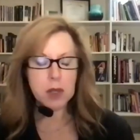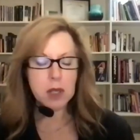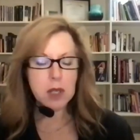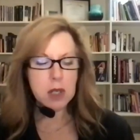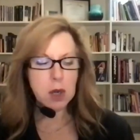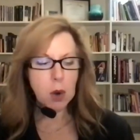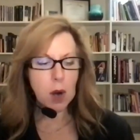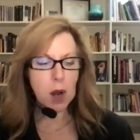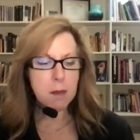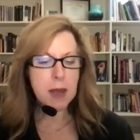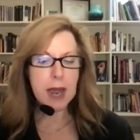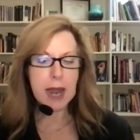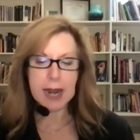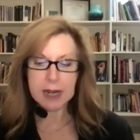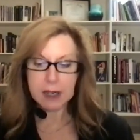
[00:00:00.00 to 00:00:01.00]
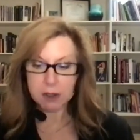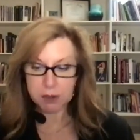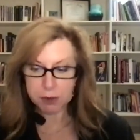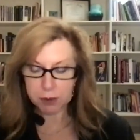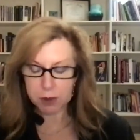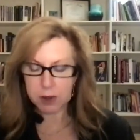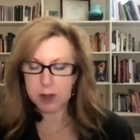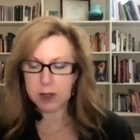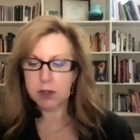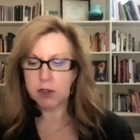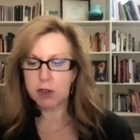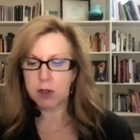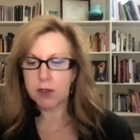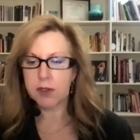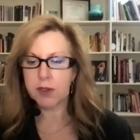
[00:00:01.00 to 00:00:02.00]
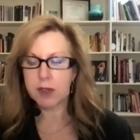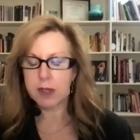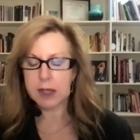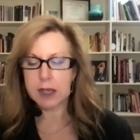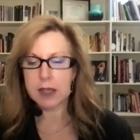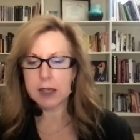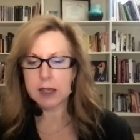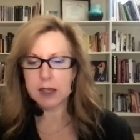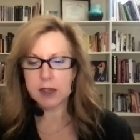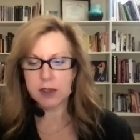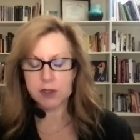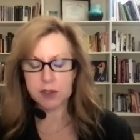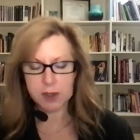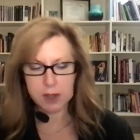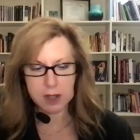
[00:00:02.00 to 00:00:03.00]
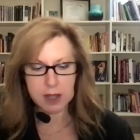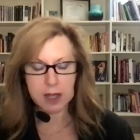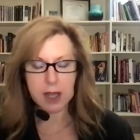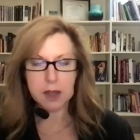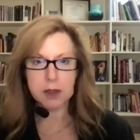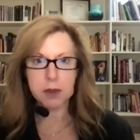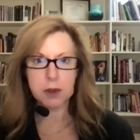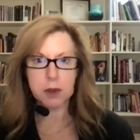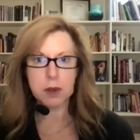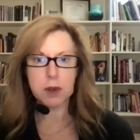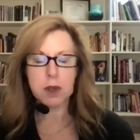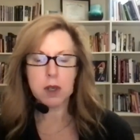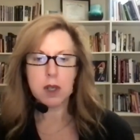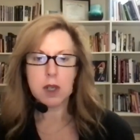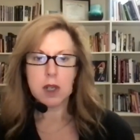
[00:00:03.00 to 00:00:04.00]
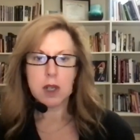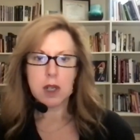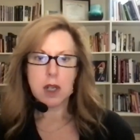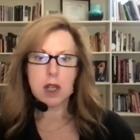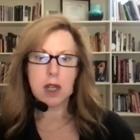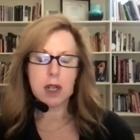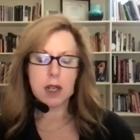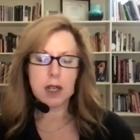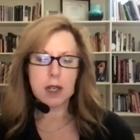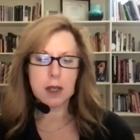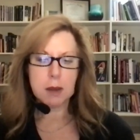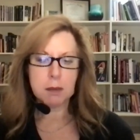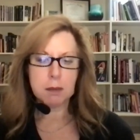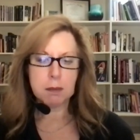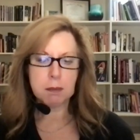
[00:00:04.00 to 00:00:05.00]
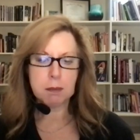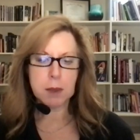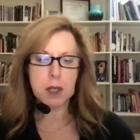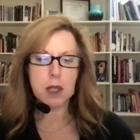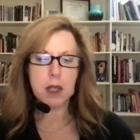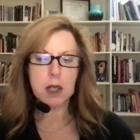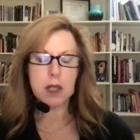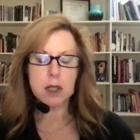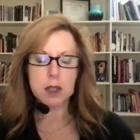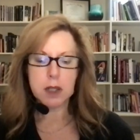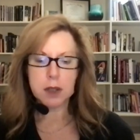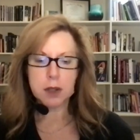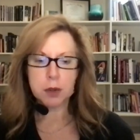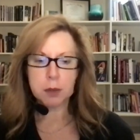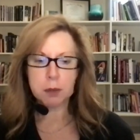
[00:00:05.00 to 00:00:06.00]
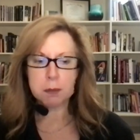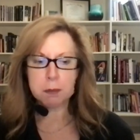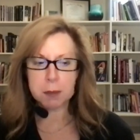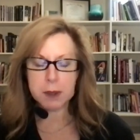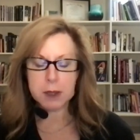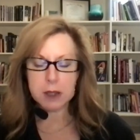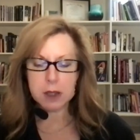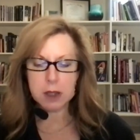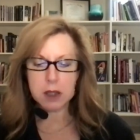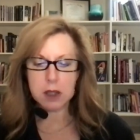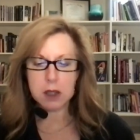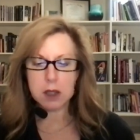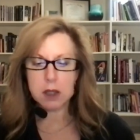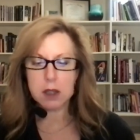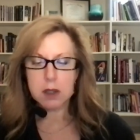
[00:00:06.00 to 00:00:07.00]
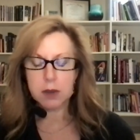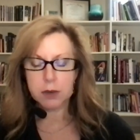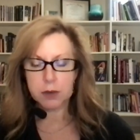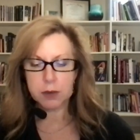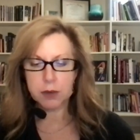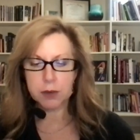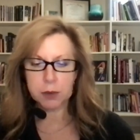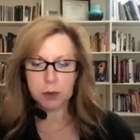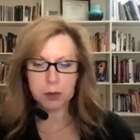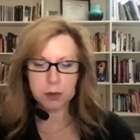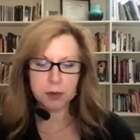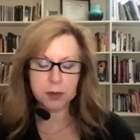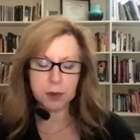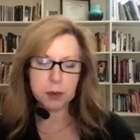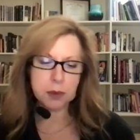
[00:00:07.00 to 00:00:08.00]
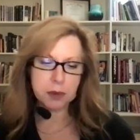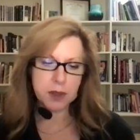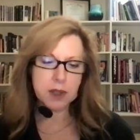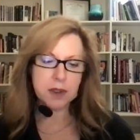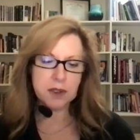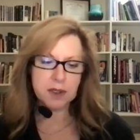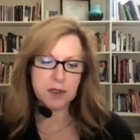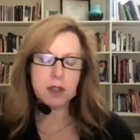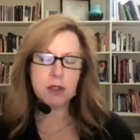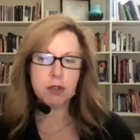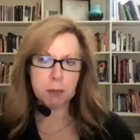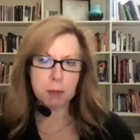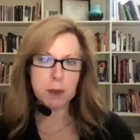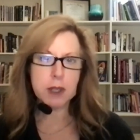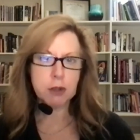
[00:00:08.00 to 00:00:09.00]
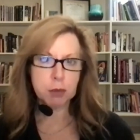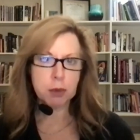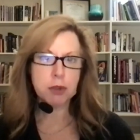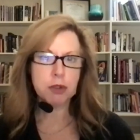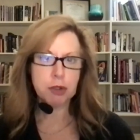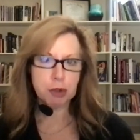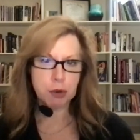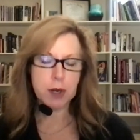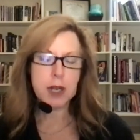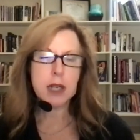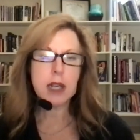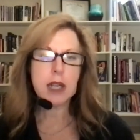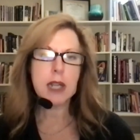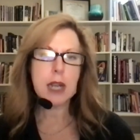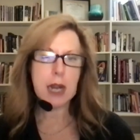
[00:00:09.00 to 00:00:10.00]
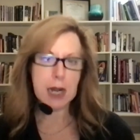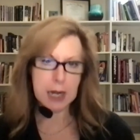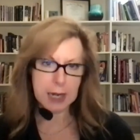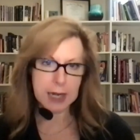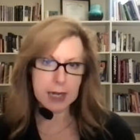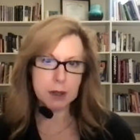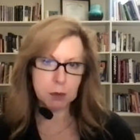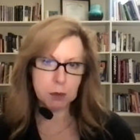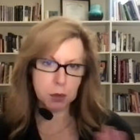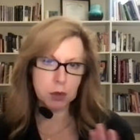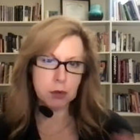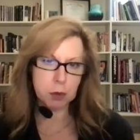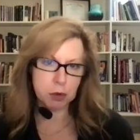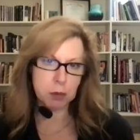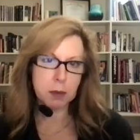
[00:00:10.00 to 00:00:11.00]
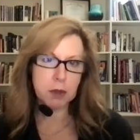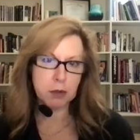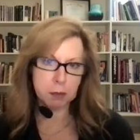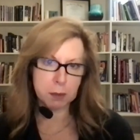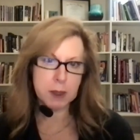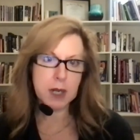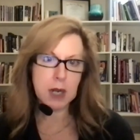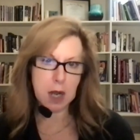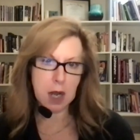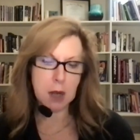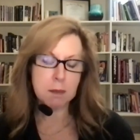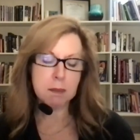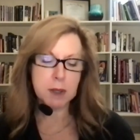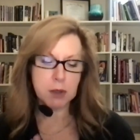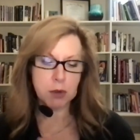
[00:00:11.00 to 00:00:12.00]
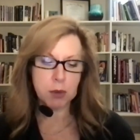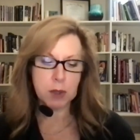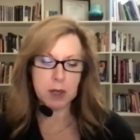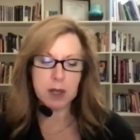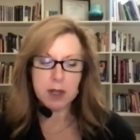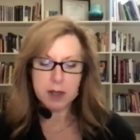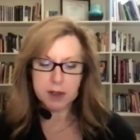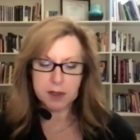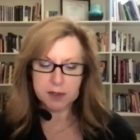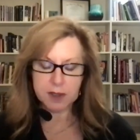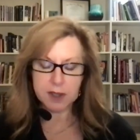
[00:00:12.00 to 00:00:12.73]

Well, you know, I'm actually just getting together um, another big sort of we'll say a six module training on which which will be split up between